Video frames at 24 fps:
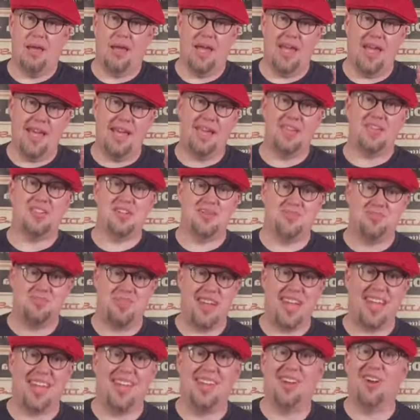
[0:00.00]
Agent
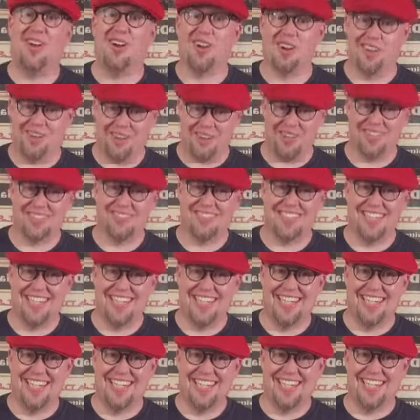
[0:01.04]
Peggy Carter.
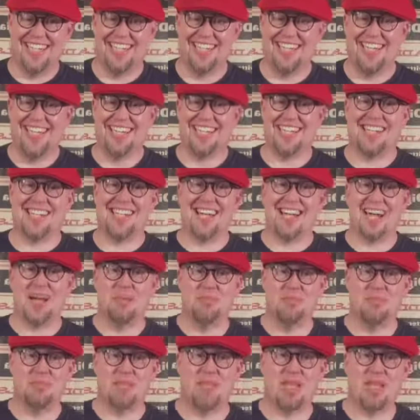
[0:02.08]

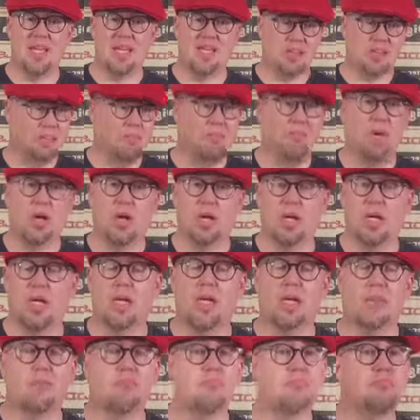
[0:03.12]
It's a book
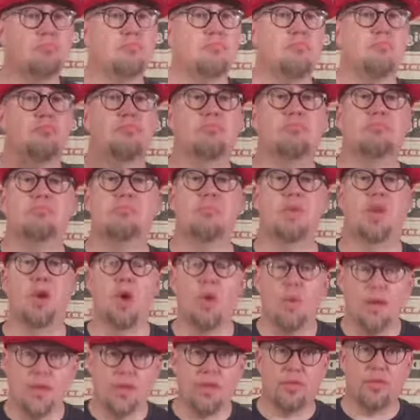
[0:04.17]

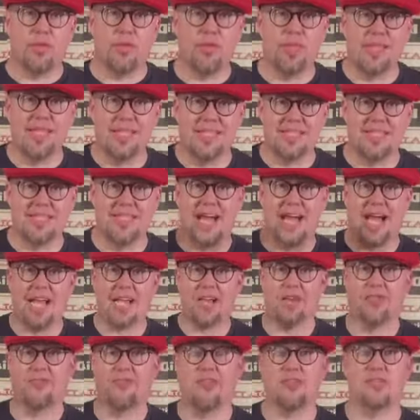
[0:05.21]
going through the
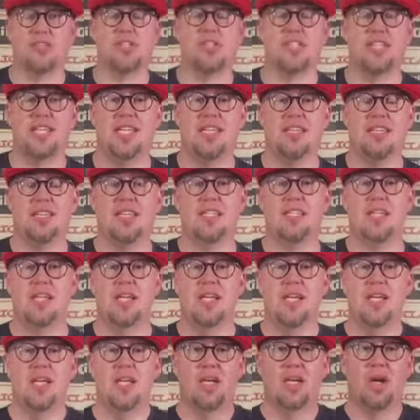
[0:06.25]
entire first season.
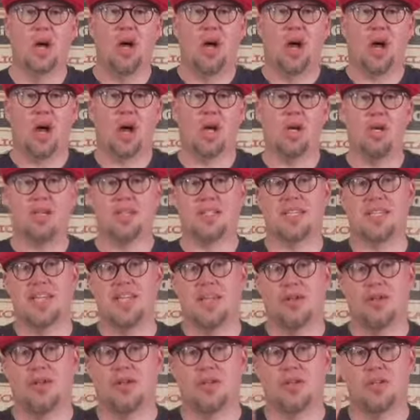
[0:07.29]
Art,
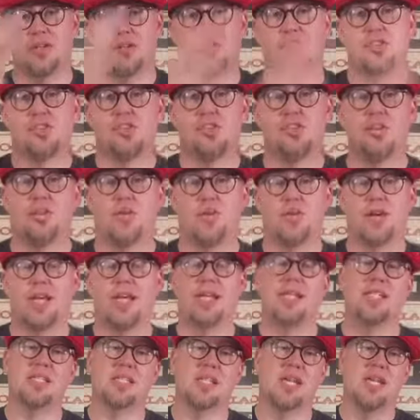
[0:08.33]
characters,
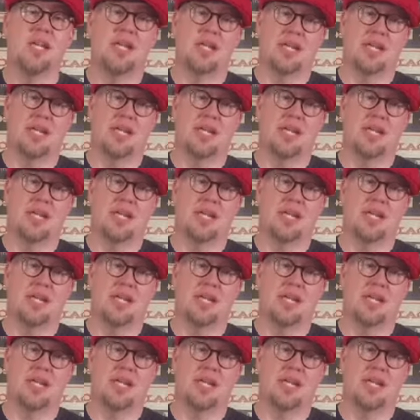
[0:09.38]
stories.